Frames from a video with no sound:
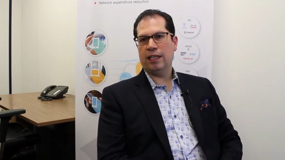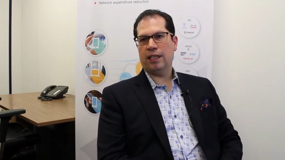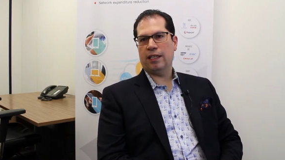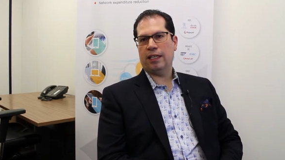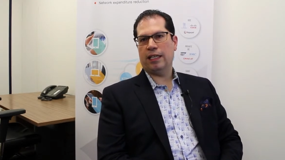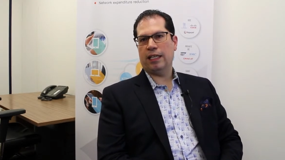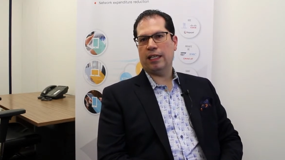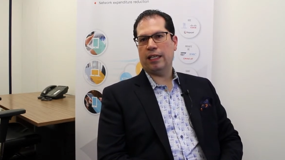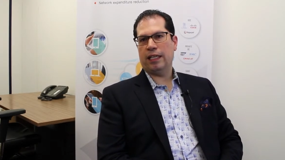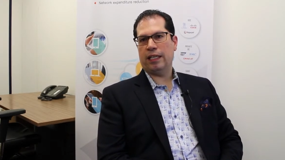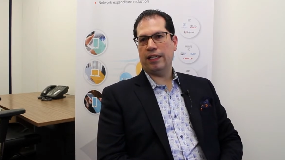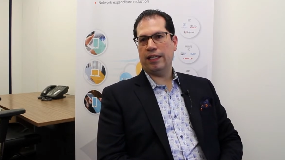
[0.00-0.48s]

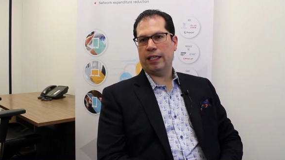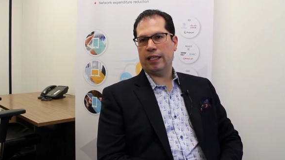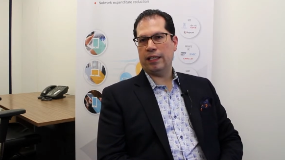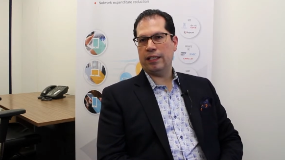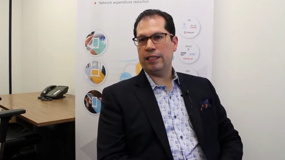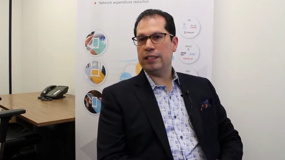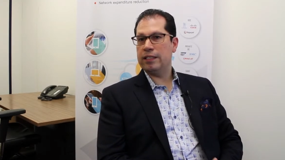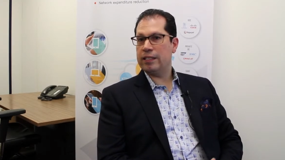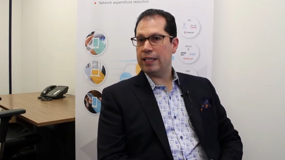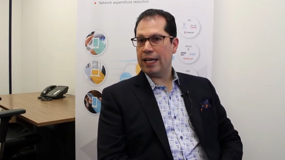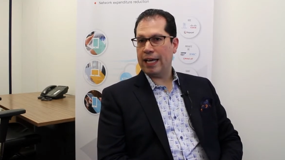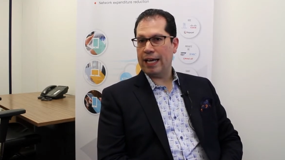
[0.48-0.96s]
uh, that
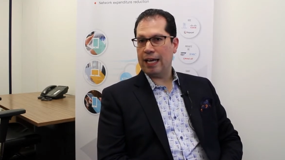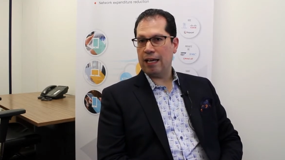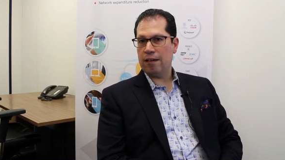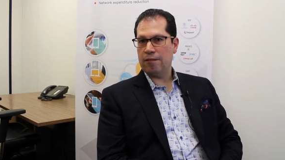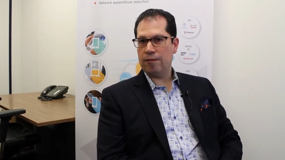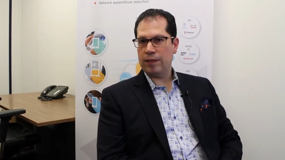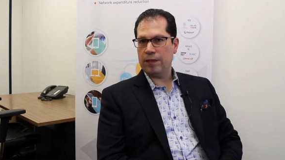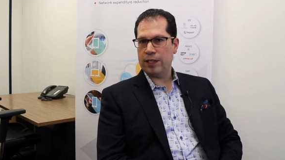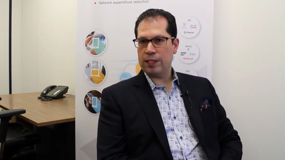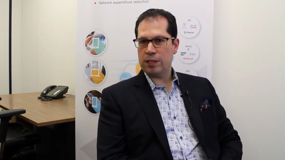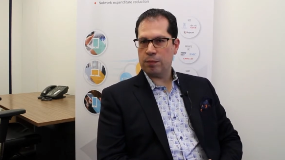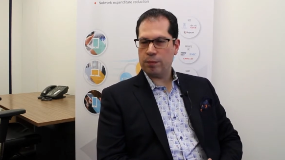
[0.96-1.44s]
need to
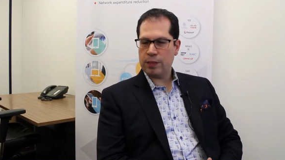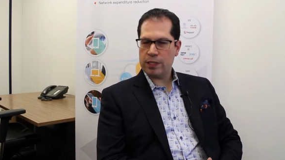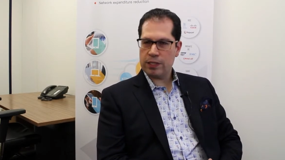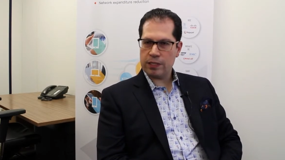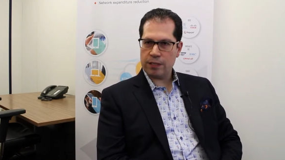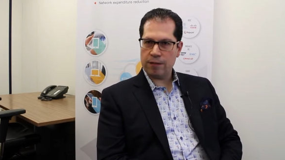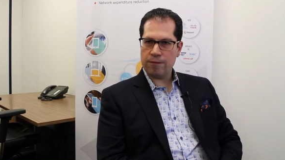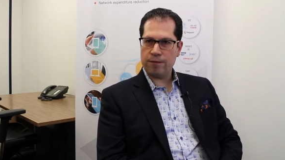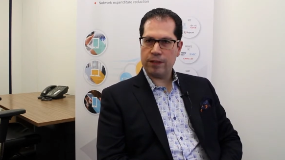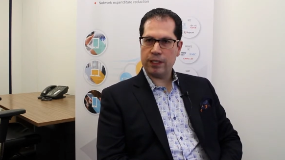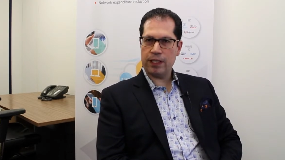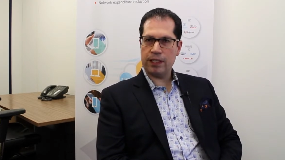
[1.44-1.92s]
have a
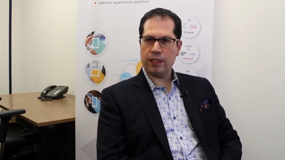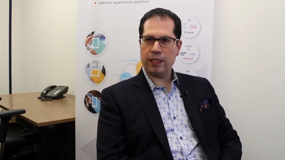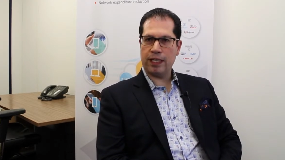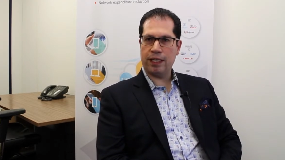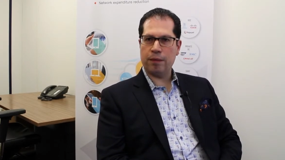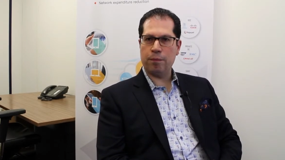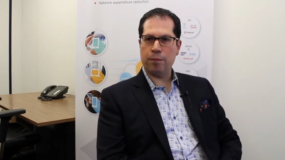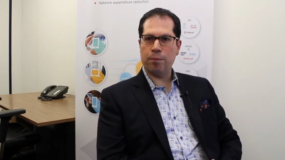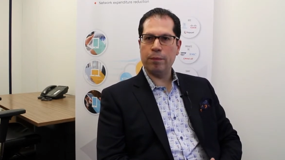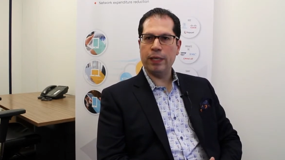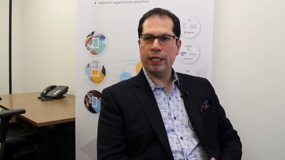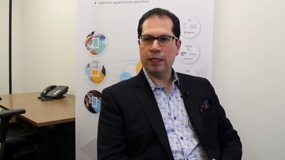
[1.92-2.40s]
specific
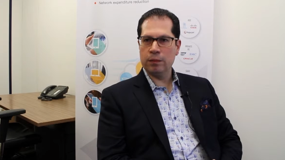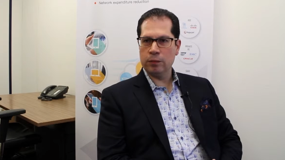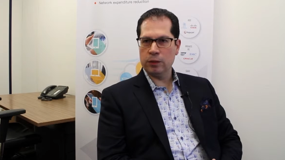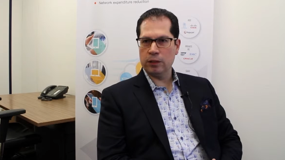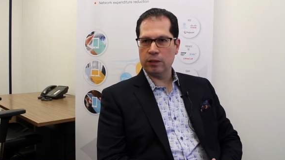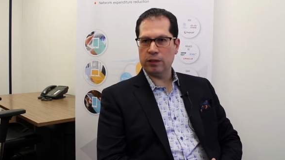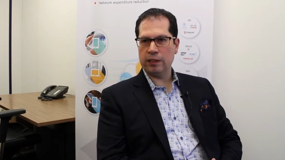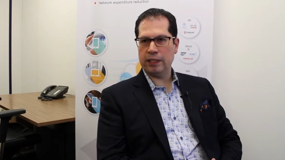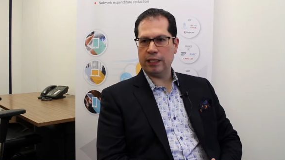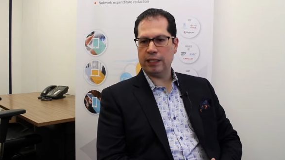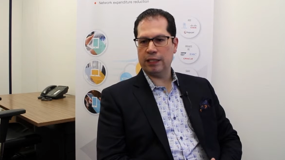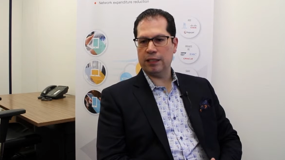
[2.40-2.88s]
and
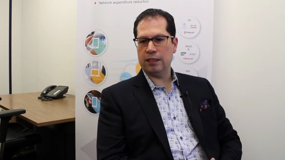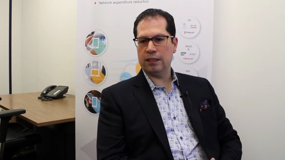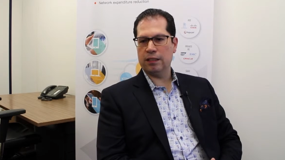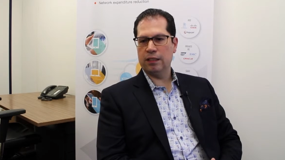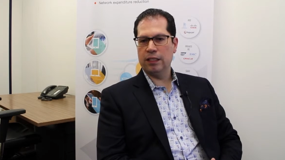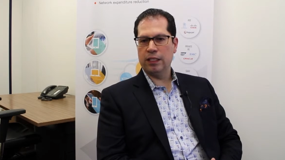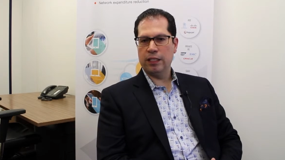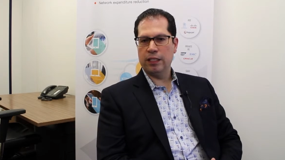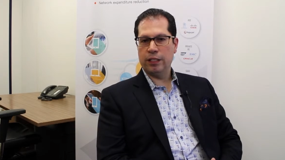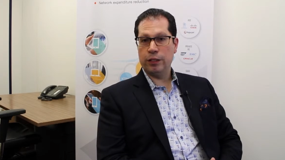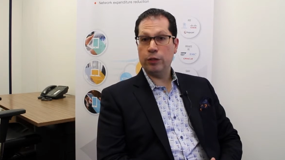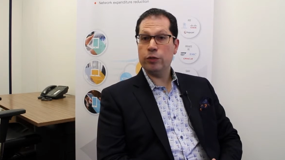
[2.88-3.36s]
minimal uh,
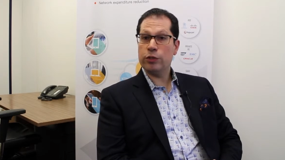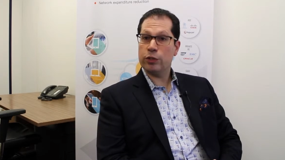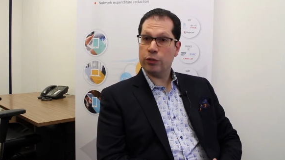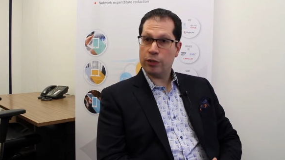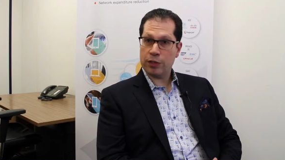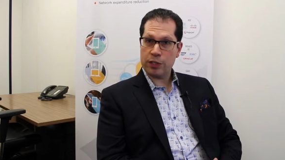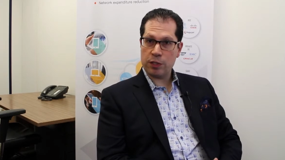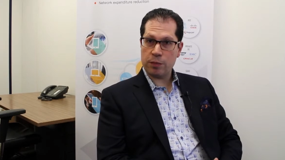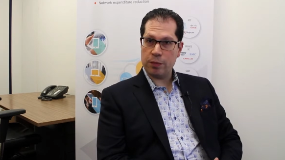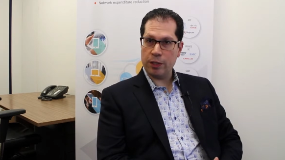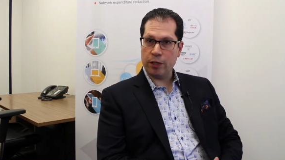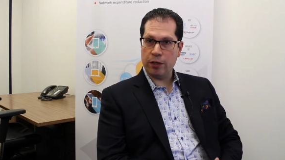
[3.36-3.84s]

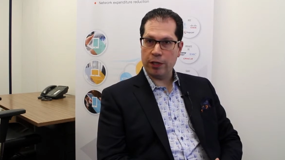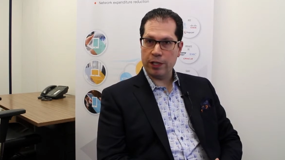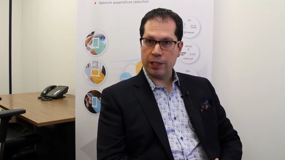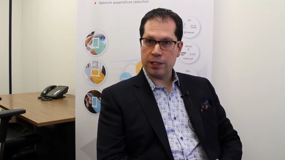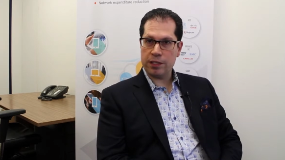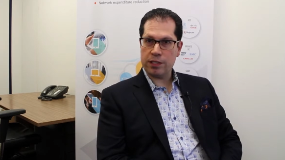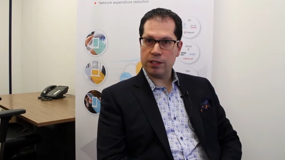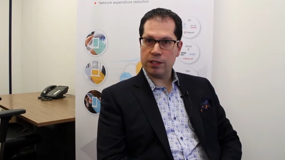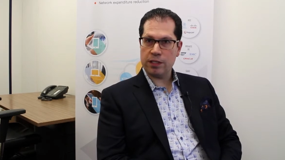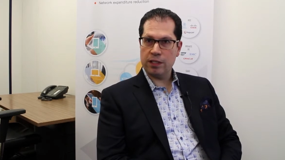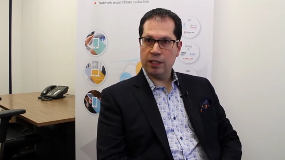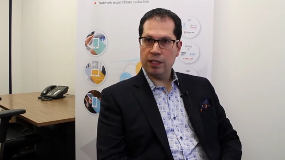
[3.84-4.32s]
user
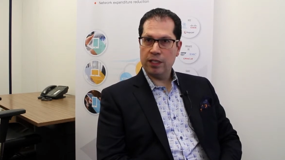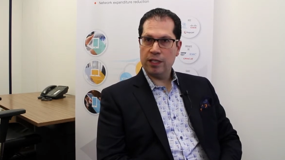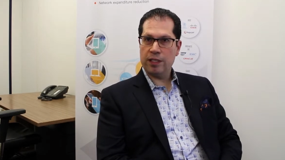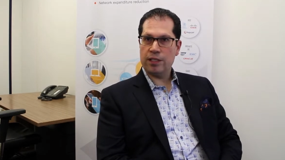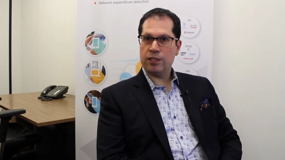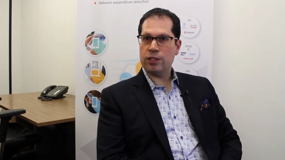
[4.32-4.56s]
experience,